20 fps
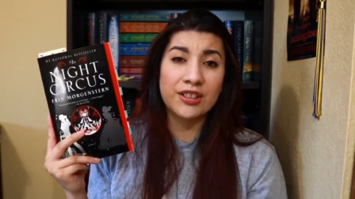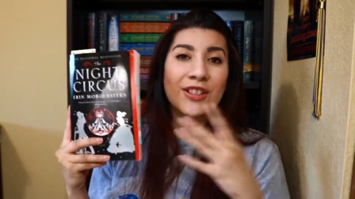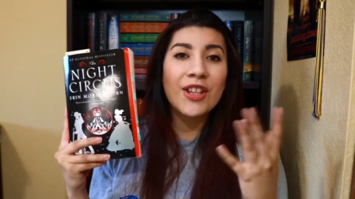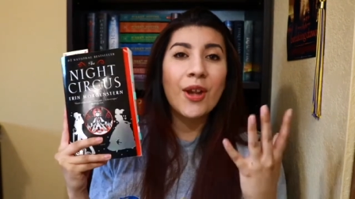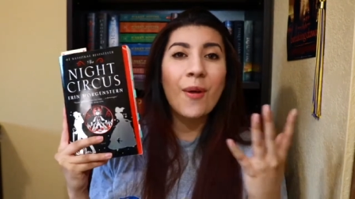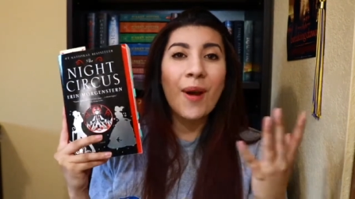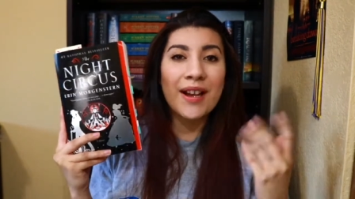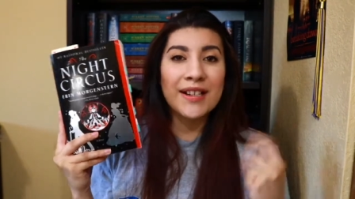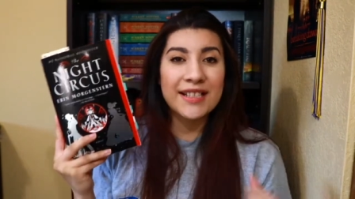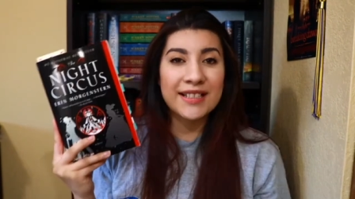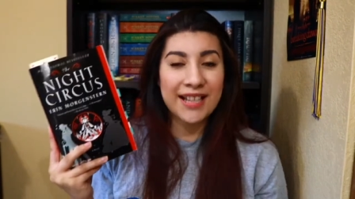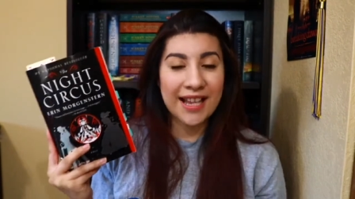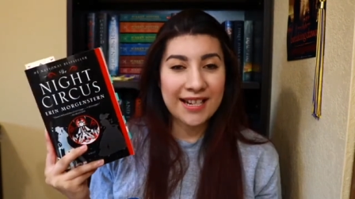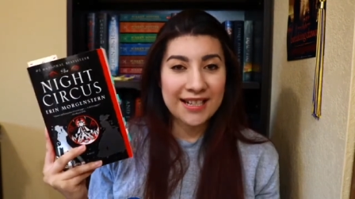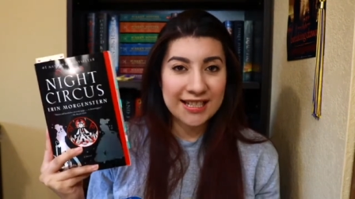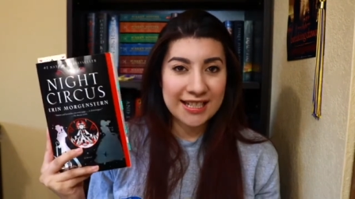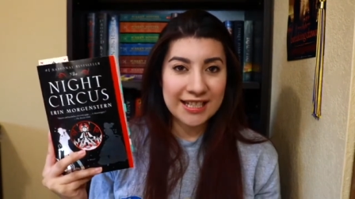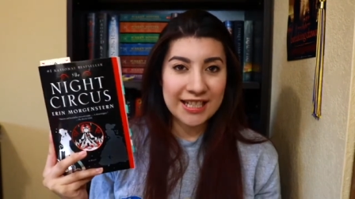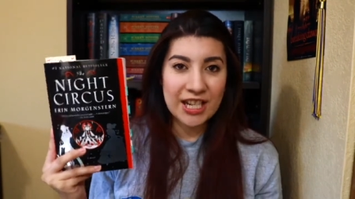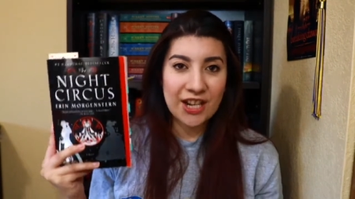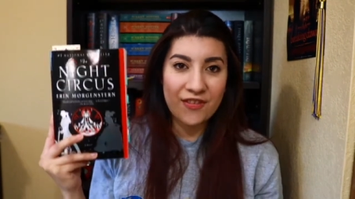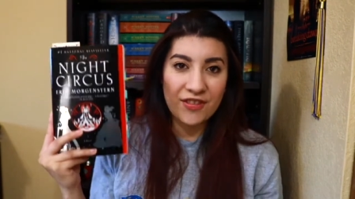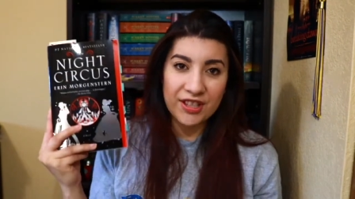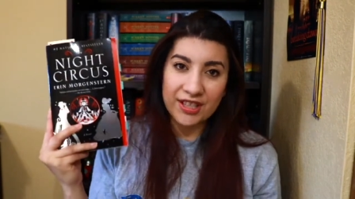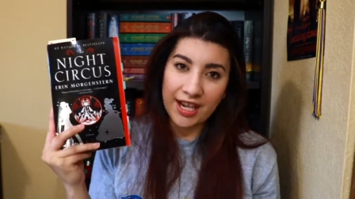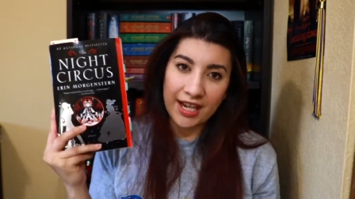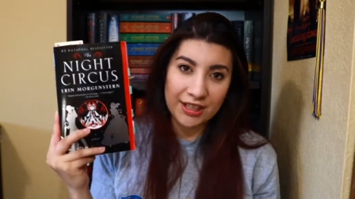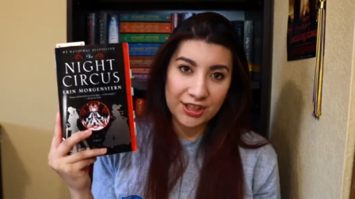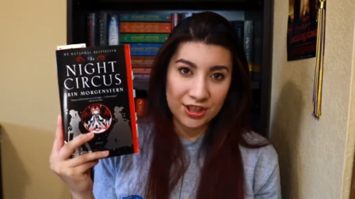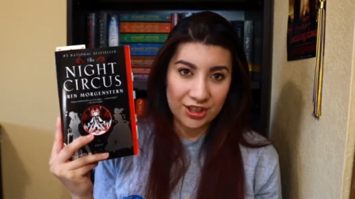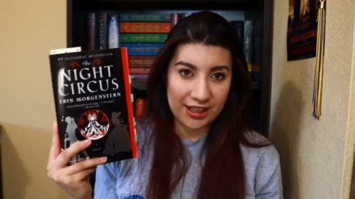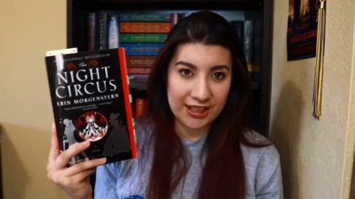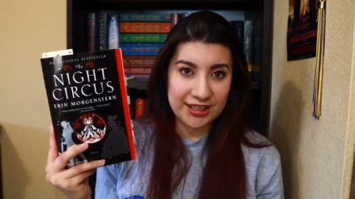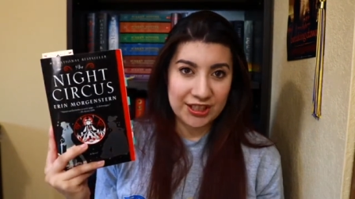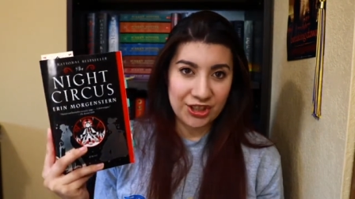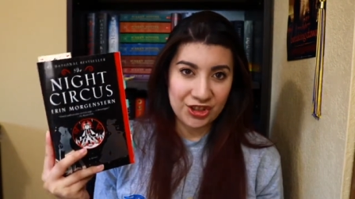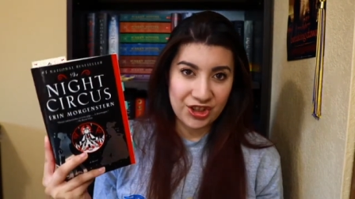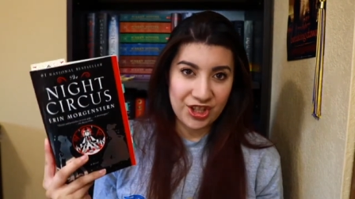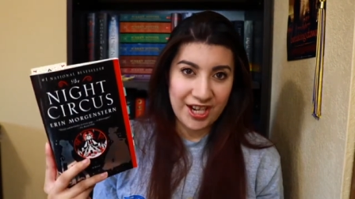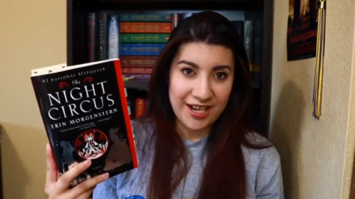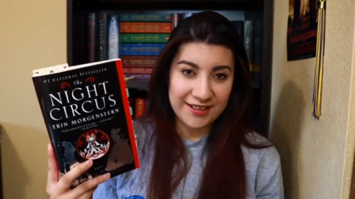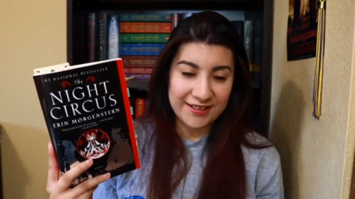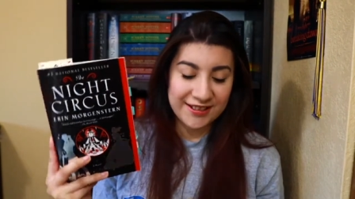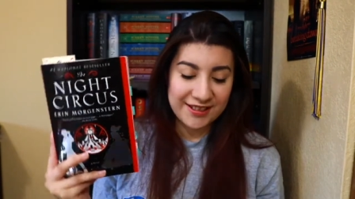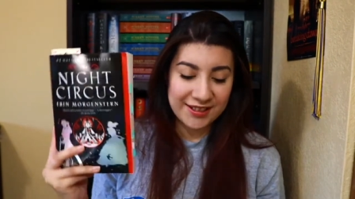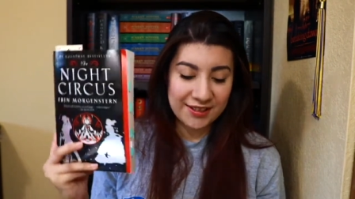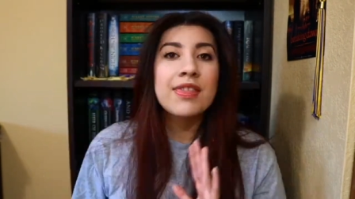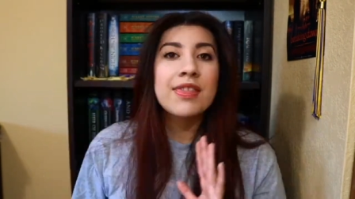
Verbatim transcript: so I decided to give The Night Circus a chance.